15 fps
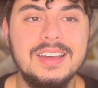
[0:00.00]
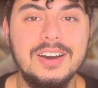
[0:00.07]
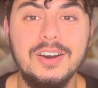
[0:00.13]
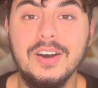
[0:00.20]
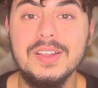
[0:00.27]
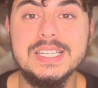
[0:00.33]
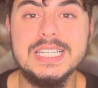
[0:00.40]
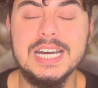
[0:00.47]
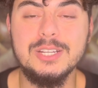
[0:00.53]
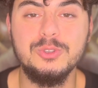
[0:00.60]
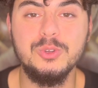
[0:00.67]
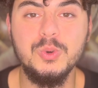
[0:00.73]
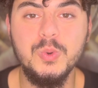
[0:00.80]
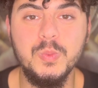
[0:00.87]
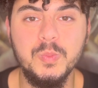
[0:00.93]
all is
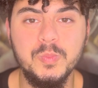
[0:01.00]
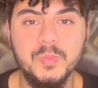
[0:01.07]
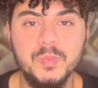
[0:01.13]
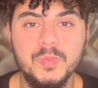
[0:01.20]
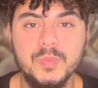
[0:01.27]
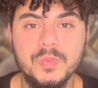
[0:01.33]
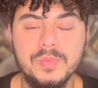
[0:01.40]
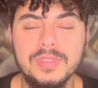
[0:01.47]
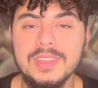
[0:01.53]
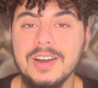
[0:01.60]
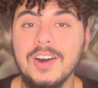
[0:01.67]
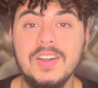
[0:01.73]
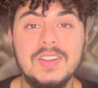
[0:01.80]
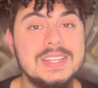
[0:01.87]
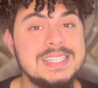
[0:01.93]
atum,
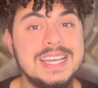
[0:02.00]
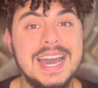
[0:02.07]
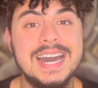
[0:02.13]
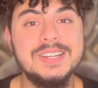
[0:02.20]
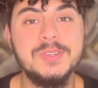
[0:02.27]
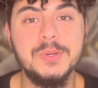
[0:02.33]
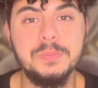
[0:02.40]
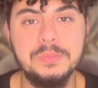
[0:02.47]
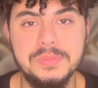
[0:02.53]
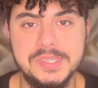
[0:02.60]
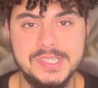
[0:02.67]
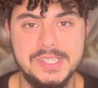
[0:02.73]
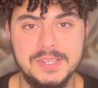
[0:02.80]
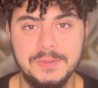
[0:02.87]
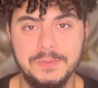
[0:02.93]
all is
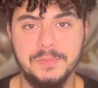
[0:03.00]
atoms.